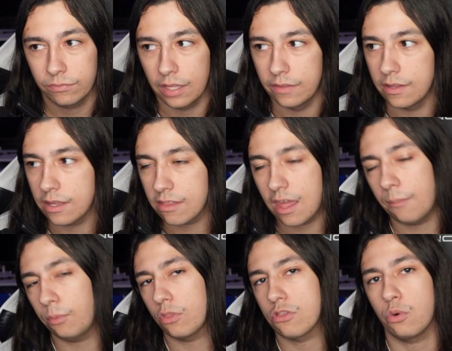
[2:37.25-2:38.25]
In the
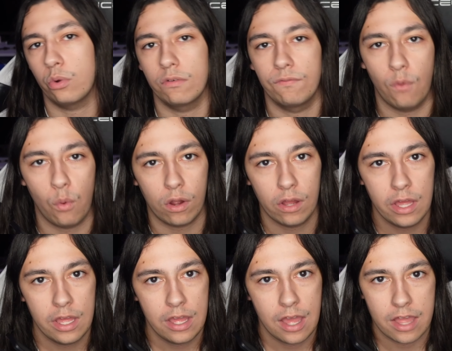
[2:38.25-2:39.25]
example, the Jordan 4,
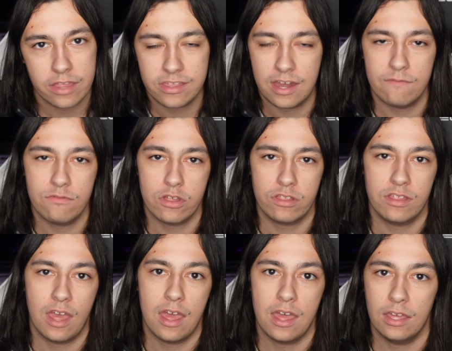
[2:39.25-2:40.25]
instead of just
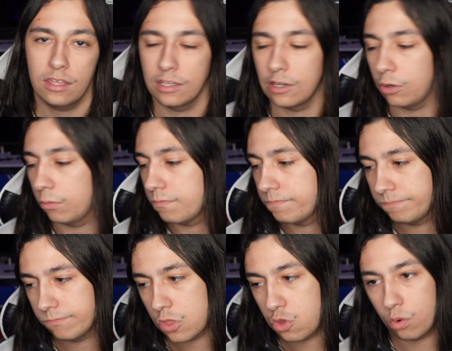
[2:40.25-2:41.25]
saying, you know,
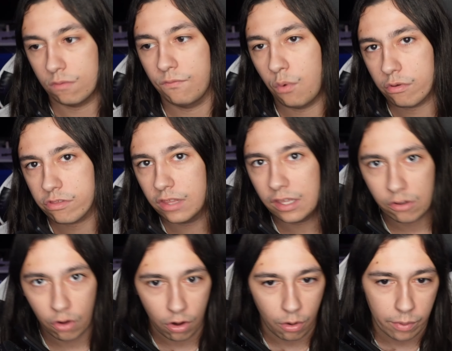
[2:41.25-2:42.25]
Jordan 4
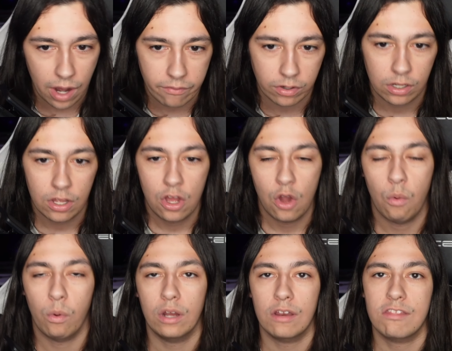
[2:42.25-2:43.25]
sneaker or whatever,
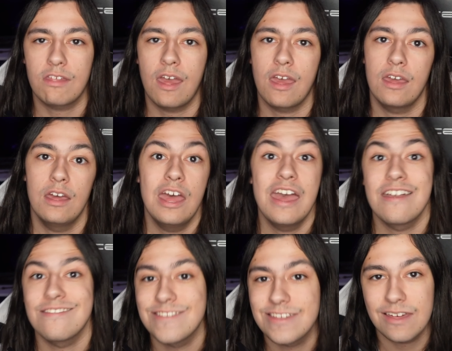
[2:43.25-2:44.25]
we're going to say
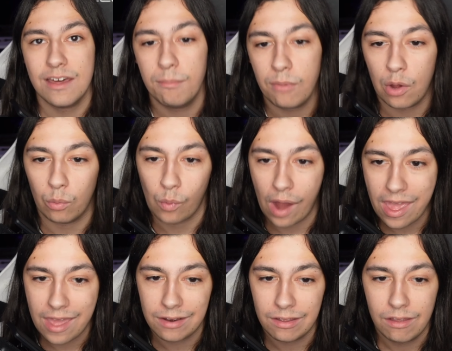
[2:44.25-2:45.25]
gem
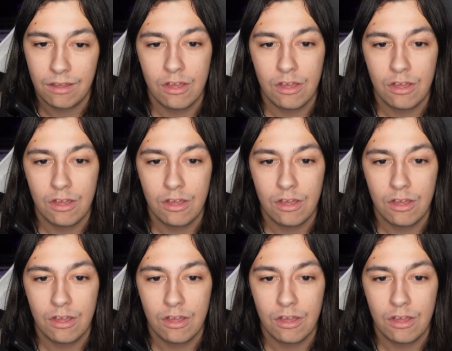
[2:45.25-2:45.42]
red